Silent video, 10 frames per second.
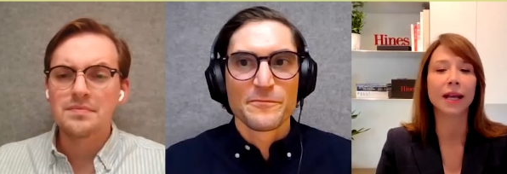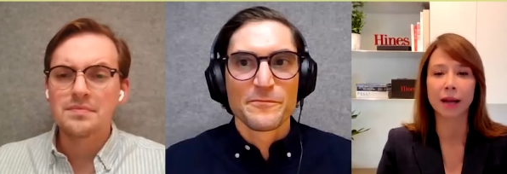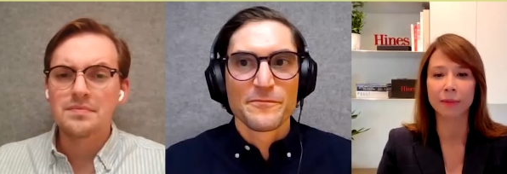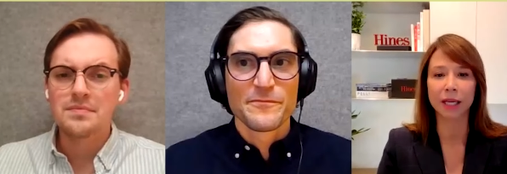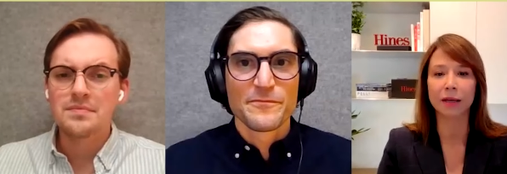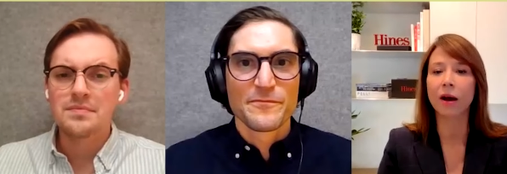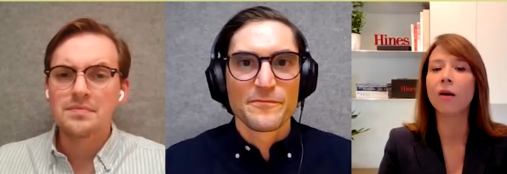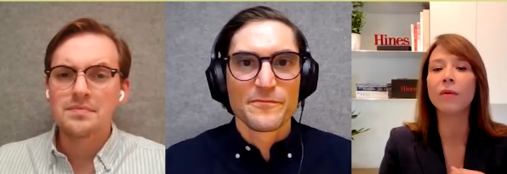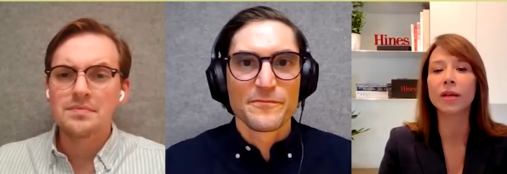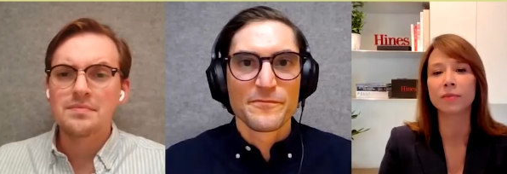Speaker 1: very
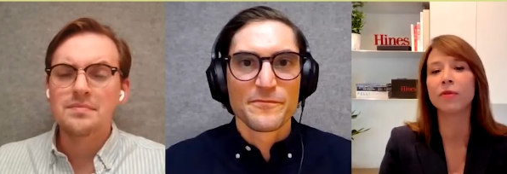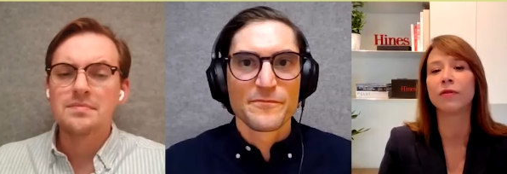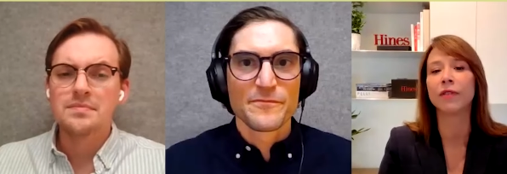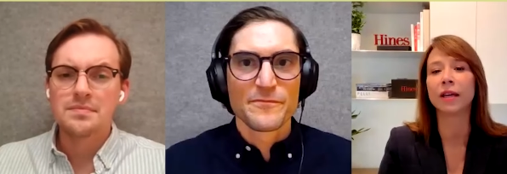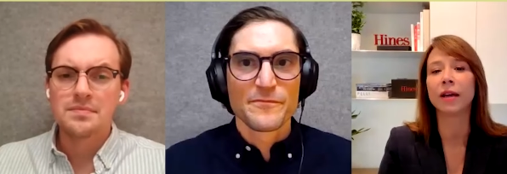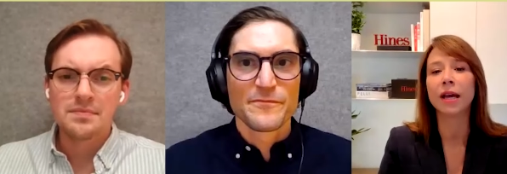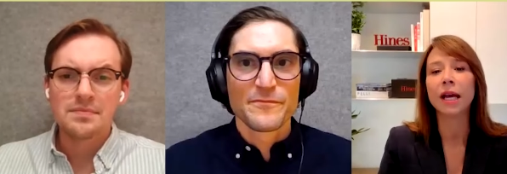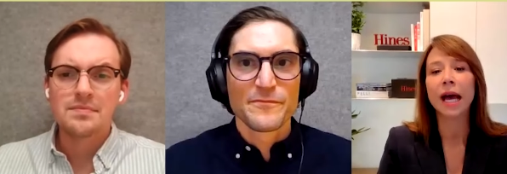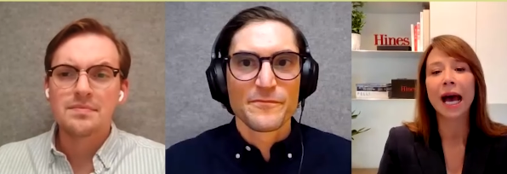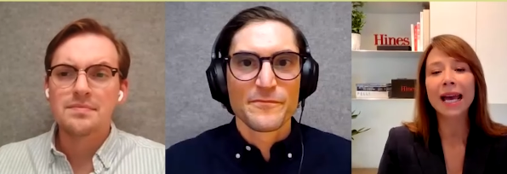dynamic, always
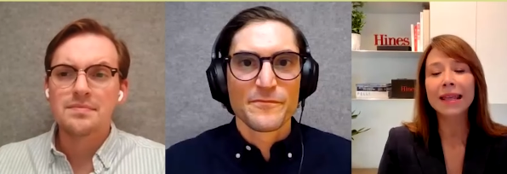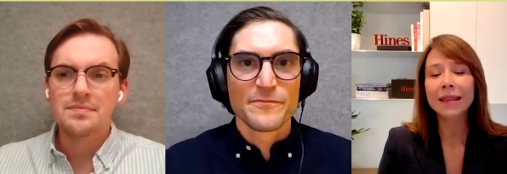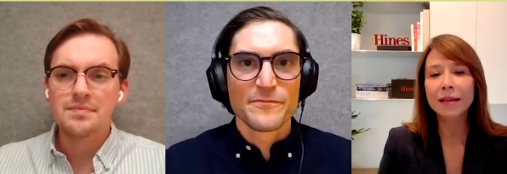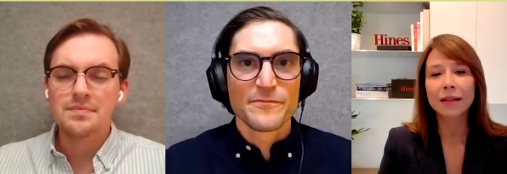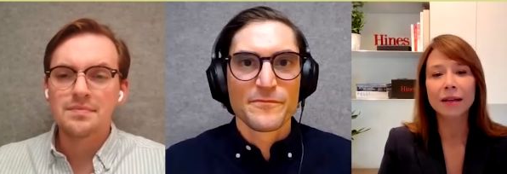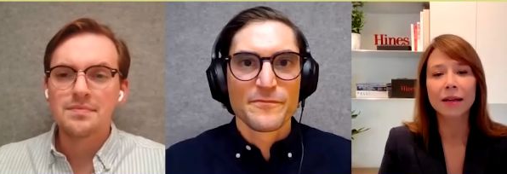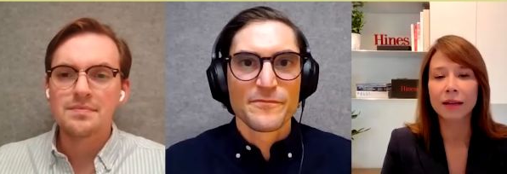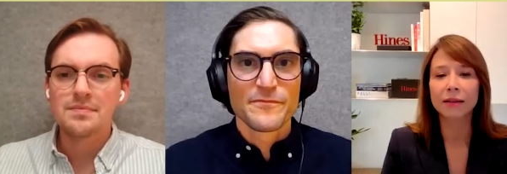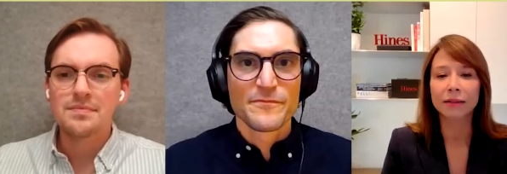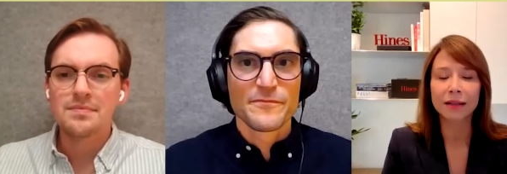moving. I think
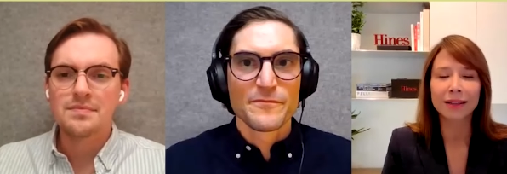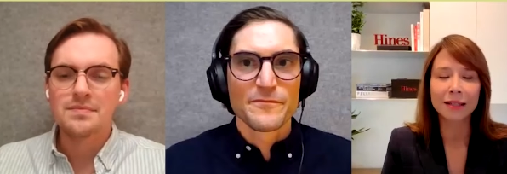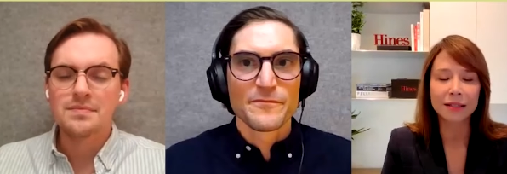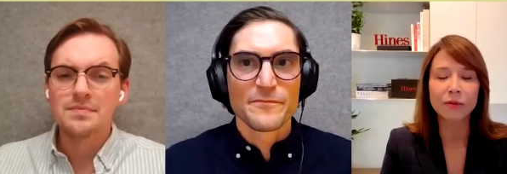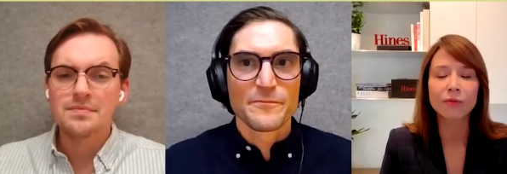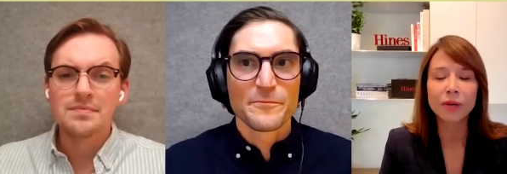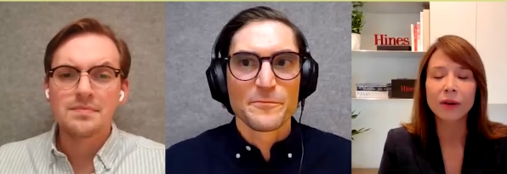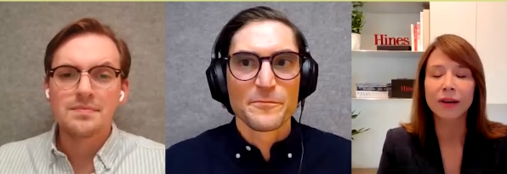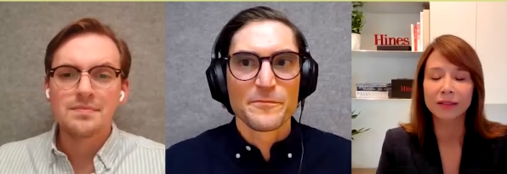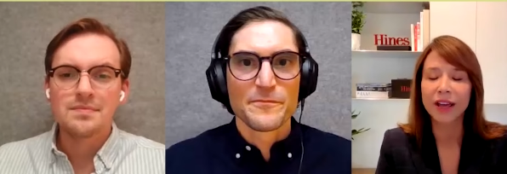that it is
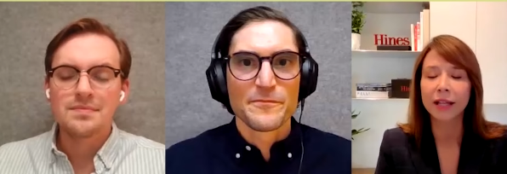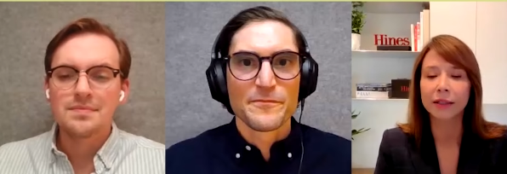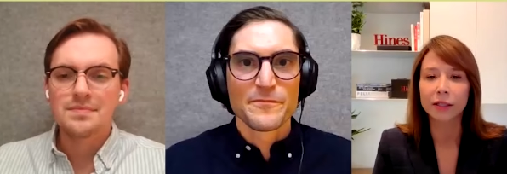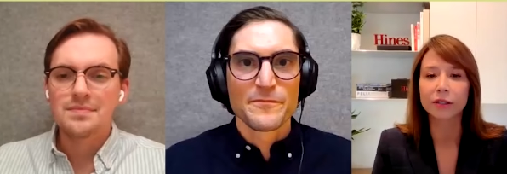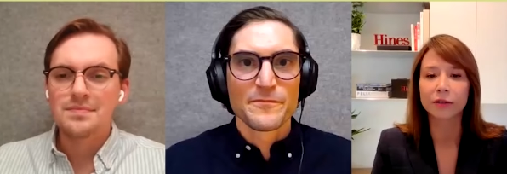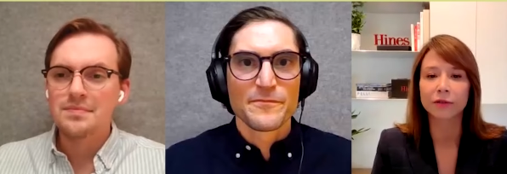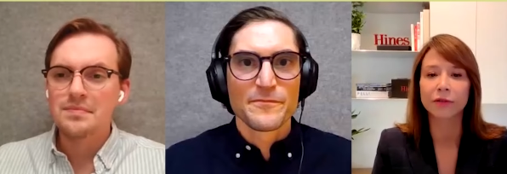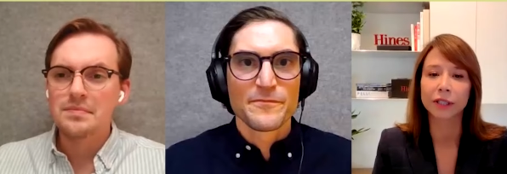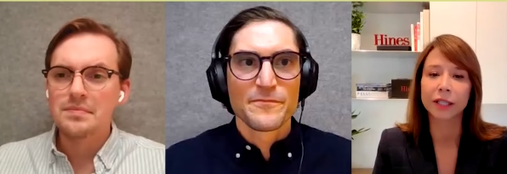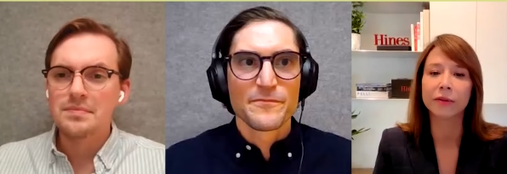a real
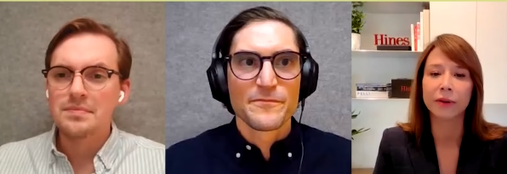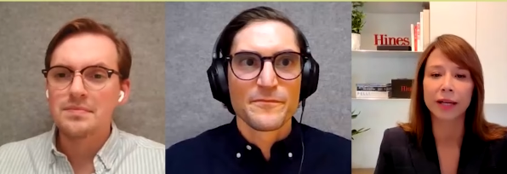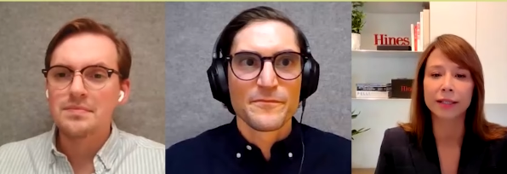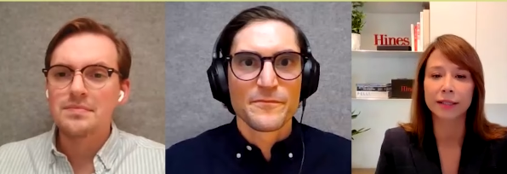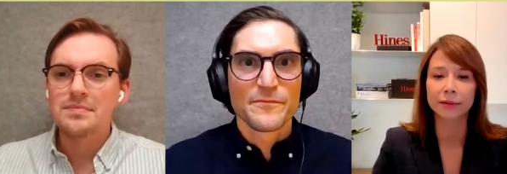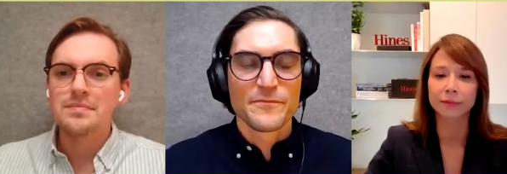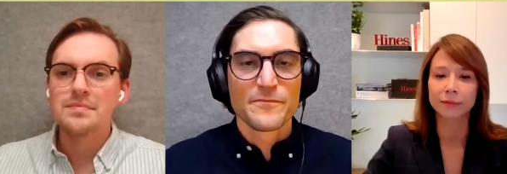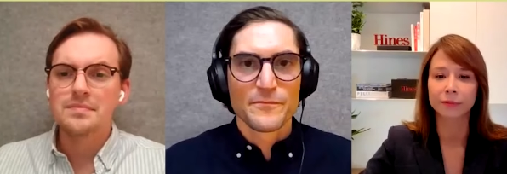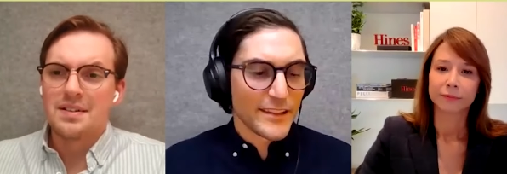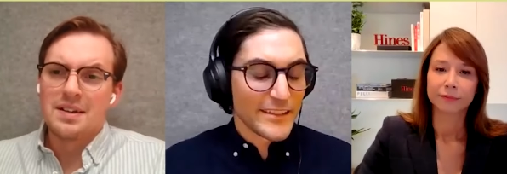advantage for the
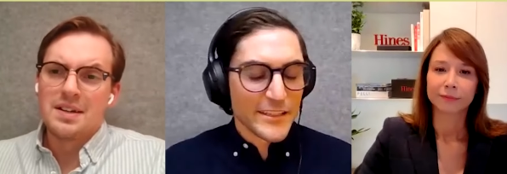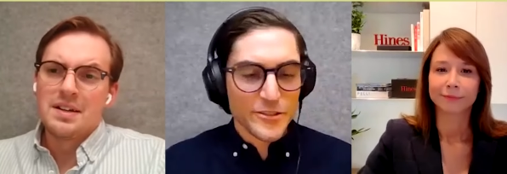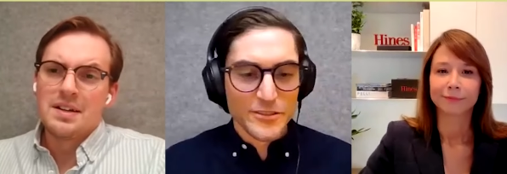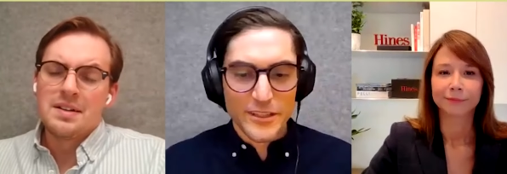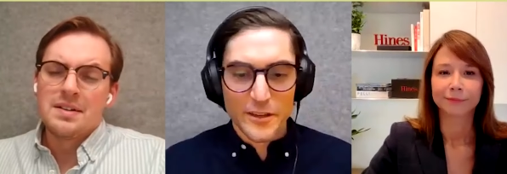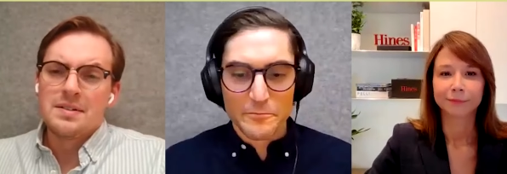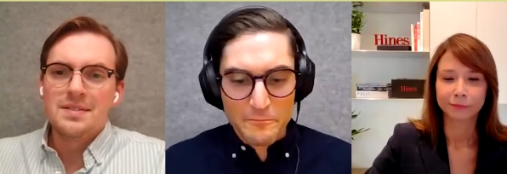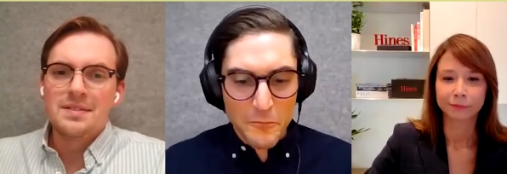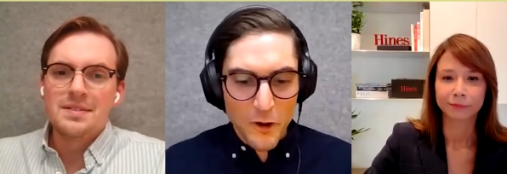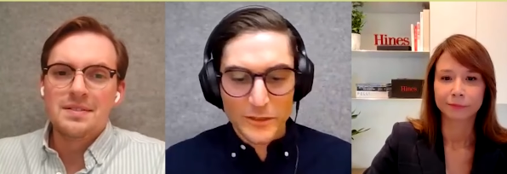US.
Speaker 2: In addition
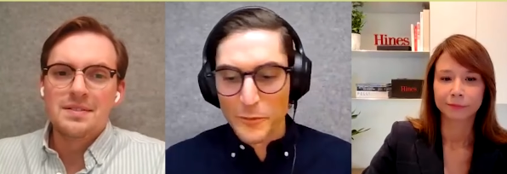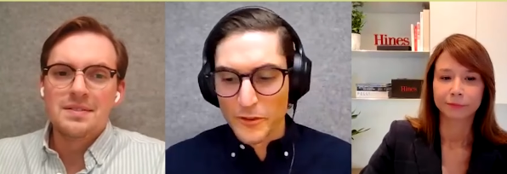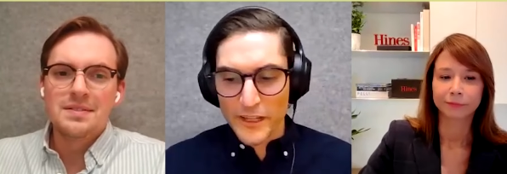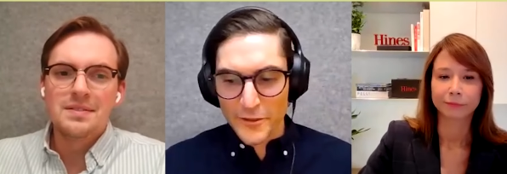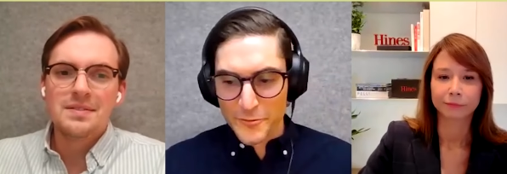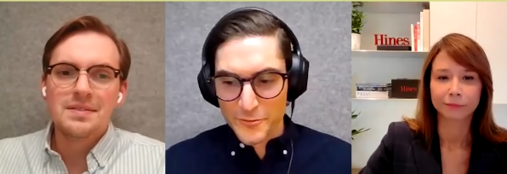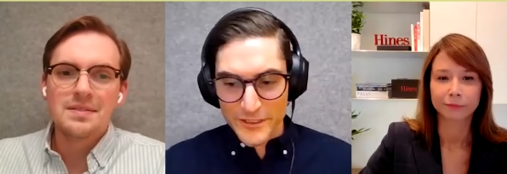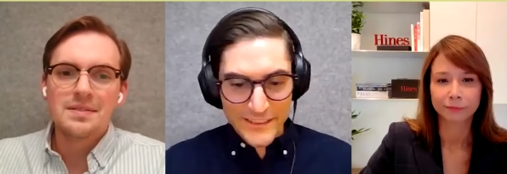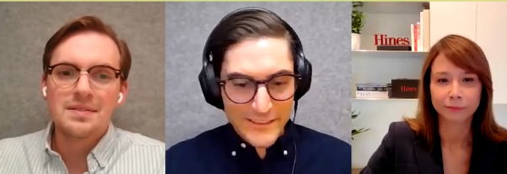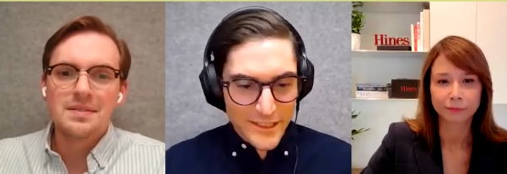to multiple
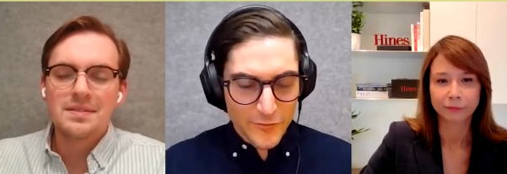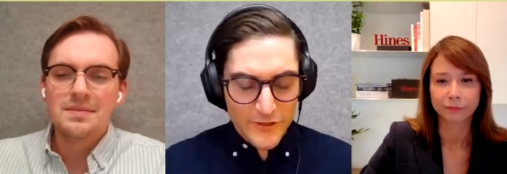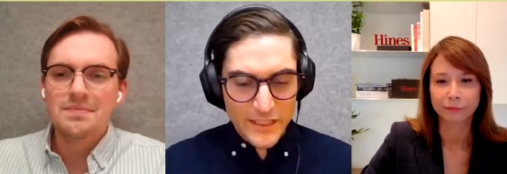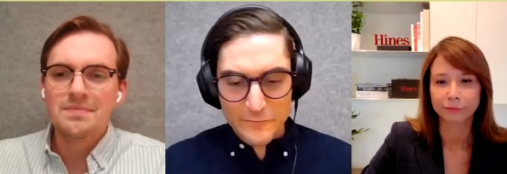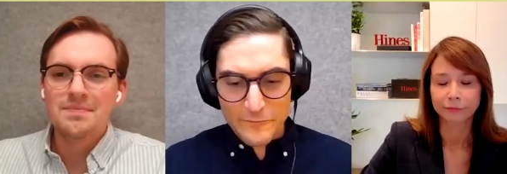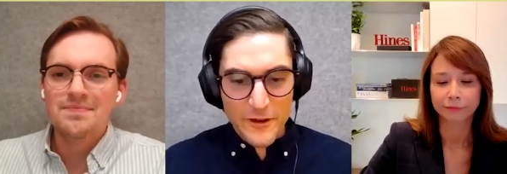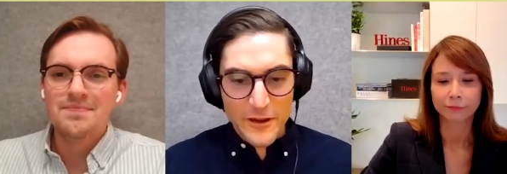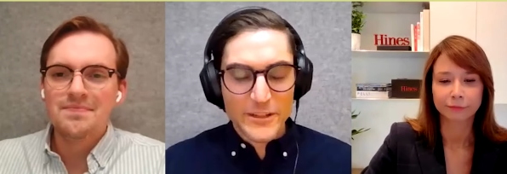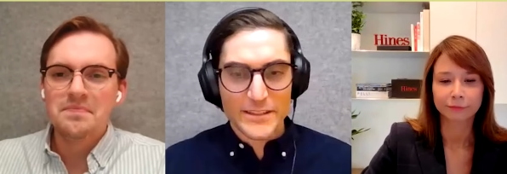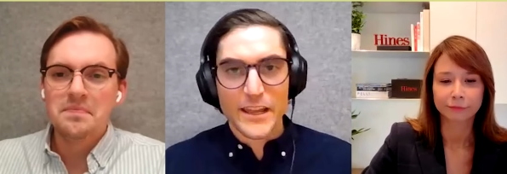countries, you've seen
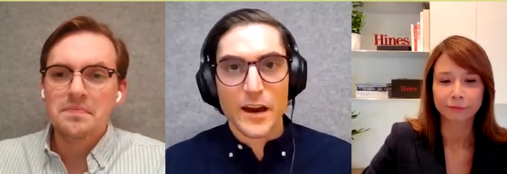various